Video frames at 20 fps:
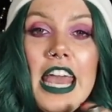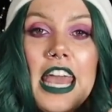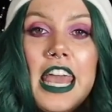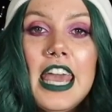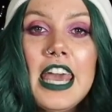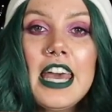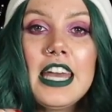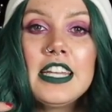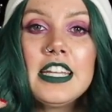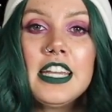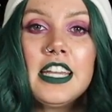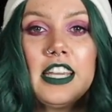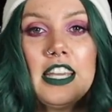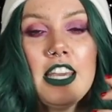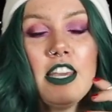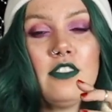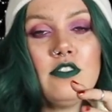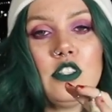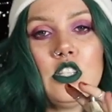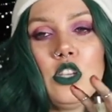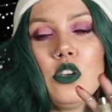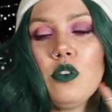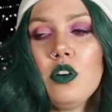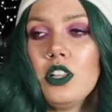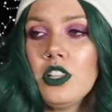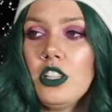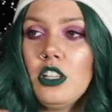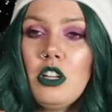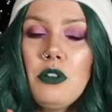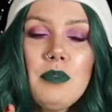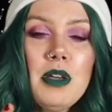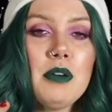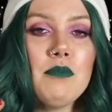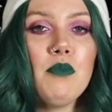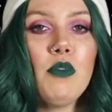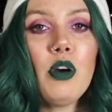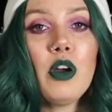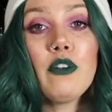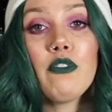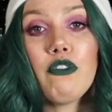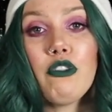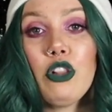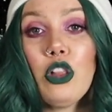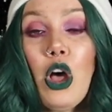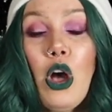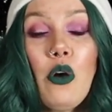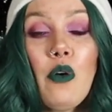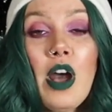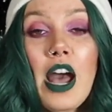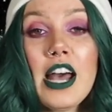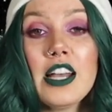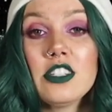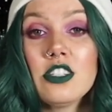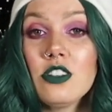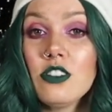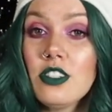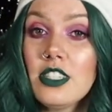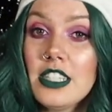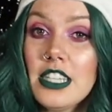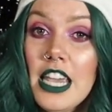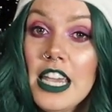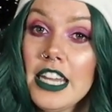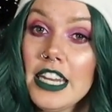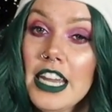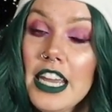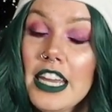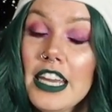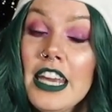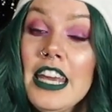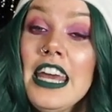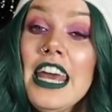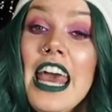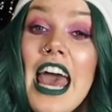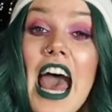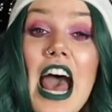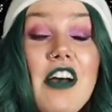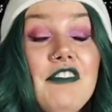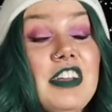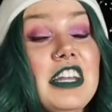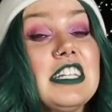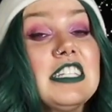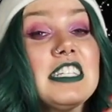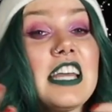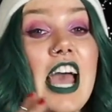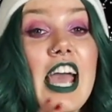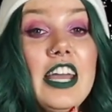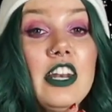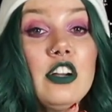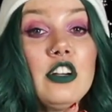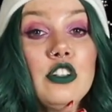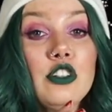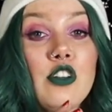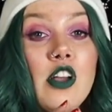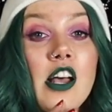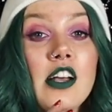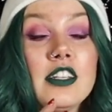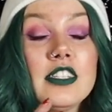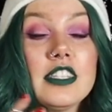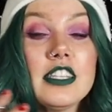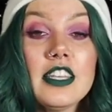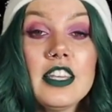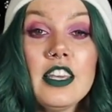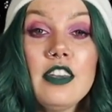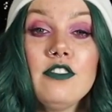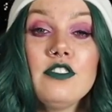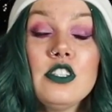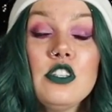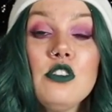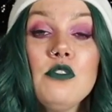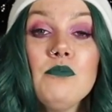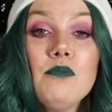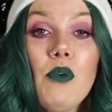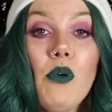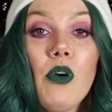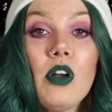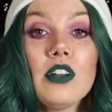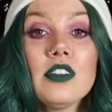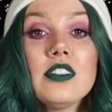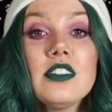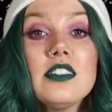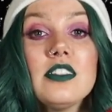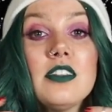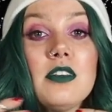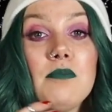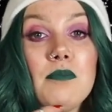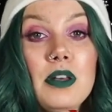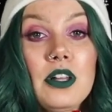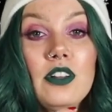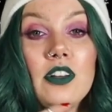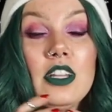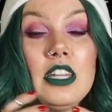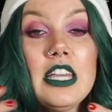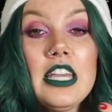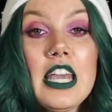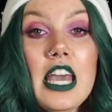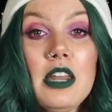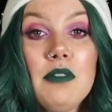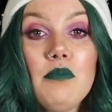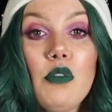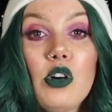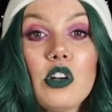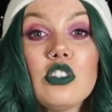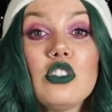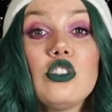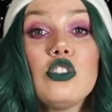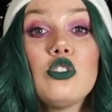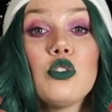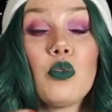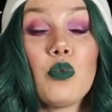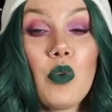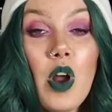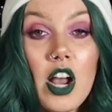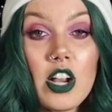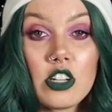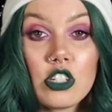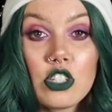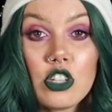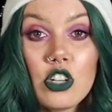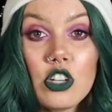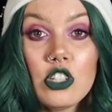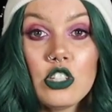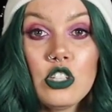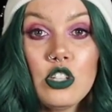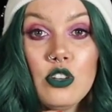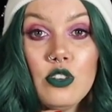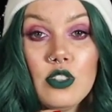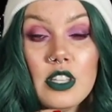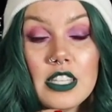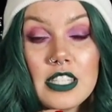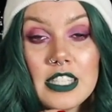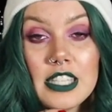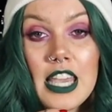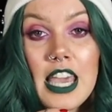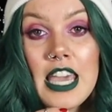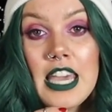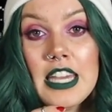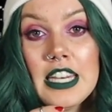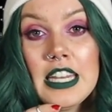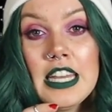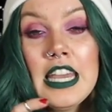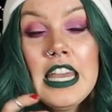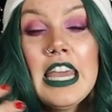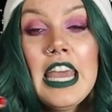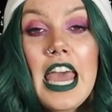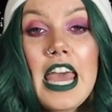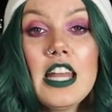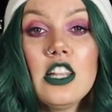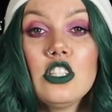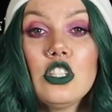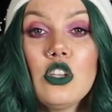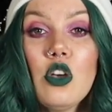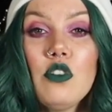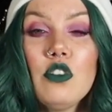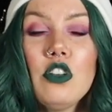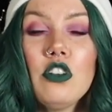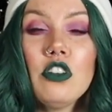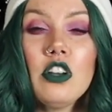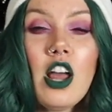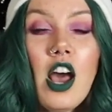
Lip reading: and it gives you a little bit more flow as you're skating. Having tighter trucks gives you more stability and more structure to the skate, and so you're